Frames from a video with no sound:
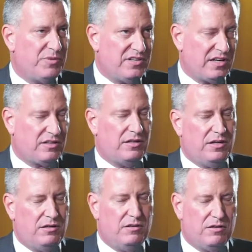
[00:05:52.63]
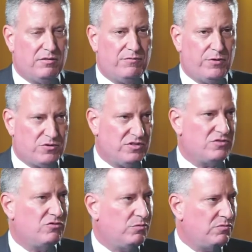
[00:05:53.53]
particularly folks in
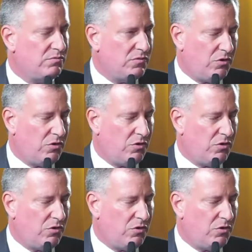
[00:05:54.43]
this room,